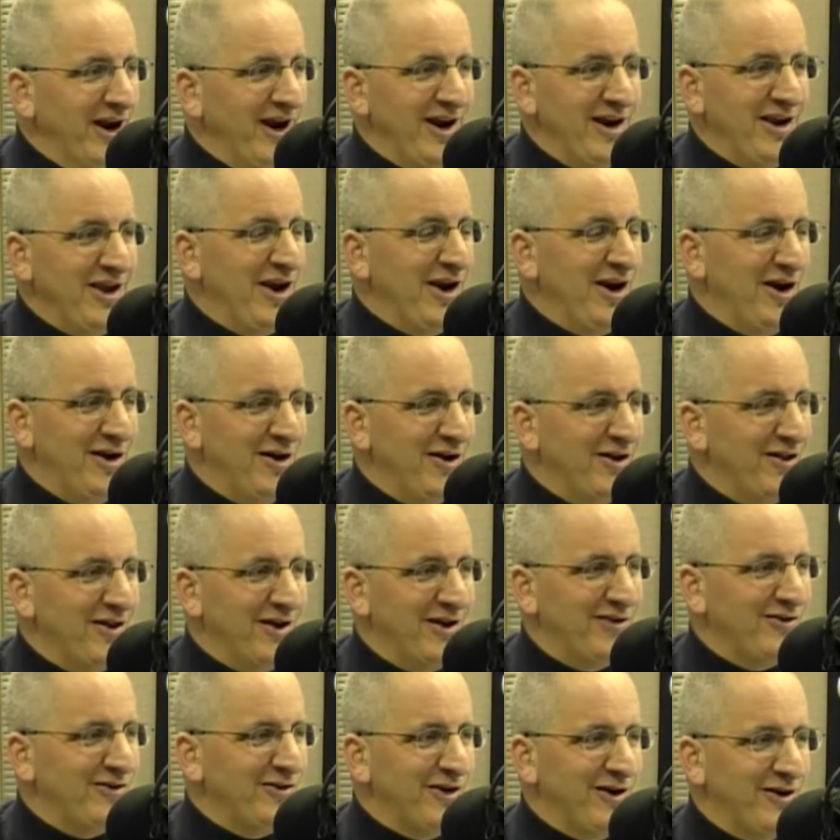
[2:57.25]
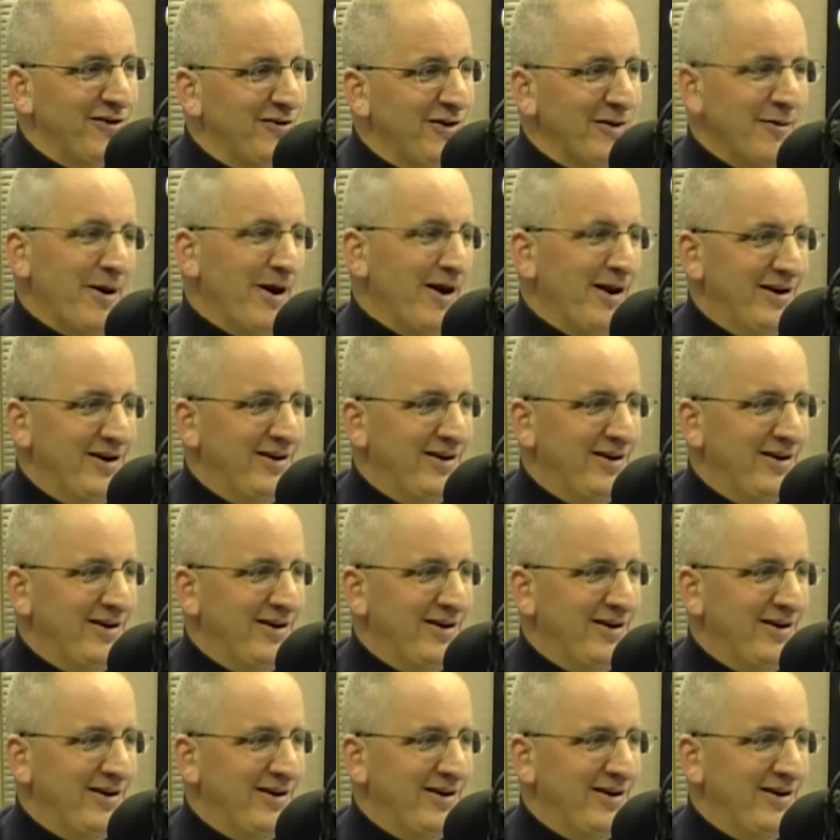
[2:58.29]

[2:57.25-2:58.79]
I didn't get any of that stuff. Come on.